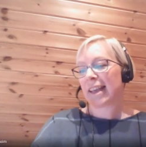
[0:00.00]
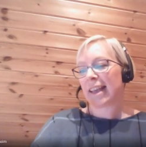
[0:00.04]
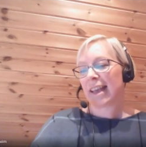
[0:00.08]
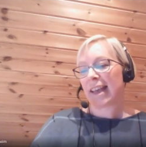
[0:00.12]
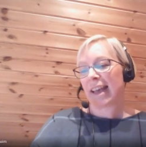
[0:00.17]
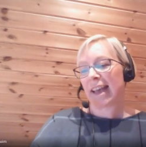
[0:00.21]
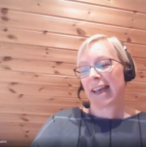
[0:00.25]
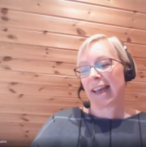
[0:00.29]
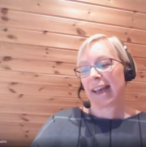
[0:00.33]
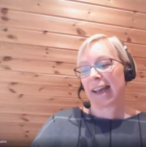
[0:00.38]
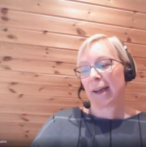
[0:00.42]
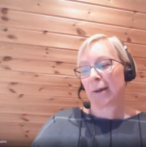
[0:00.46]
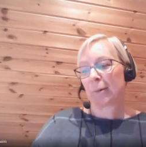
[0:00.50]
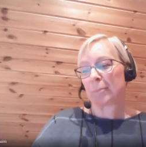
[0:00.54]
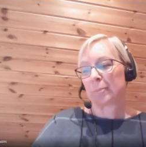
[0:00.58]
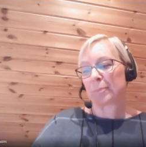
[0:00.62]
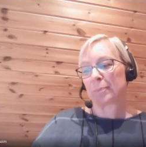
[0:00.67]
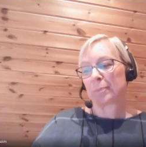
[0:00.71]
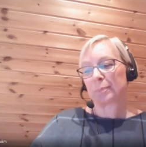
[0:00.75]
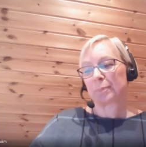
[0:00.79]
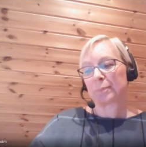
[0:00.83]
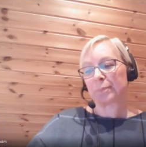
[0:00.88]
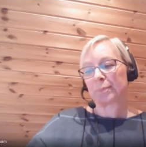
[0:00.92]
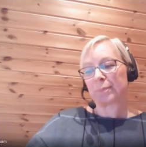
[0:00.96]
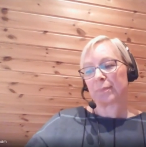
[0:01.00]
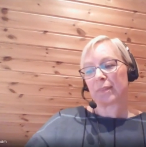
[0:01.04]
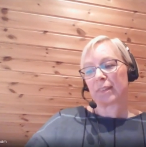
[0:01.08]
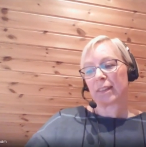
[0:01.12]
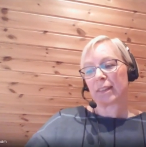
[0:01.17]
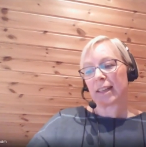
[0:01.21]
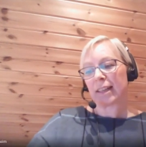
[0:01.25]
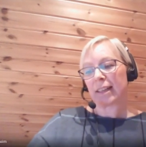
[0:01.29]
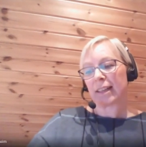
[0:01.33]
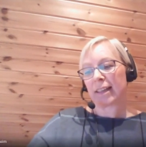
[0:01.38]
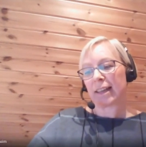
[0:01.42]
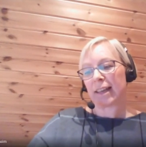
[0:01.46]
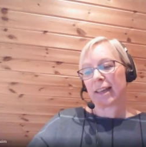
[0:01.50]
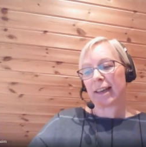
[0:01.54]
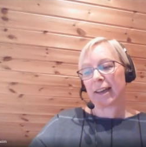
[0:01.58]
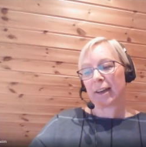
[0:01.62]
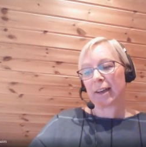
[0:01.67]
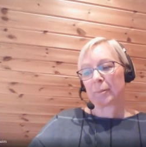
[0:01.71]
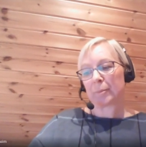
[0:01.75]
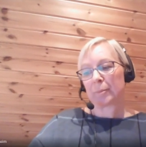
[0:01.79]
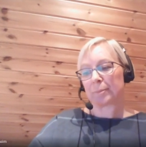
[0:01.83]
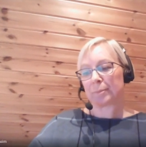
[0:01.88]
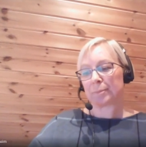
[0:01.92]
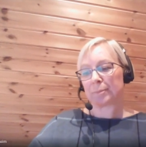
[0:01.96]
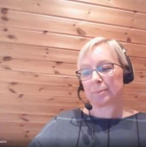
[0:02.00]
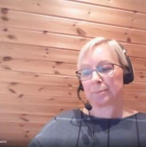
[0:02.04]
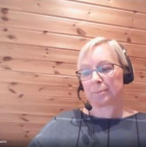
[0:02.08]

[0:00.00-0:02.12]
Um, um,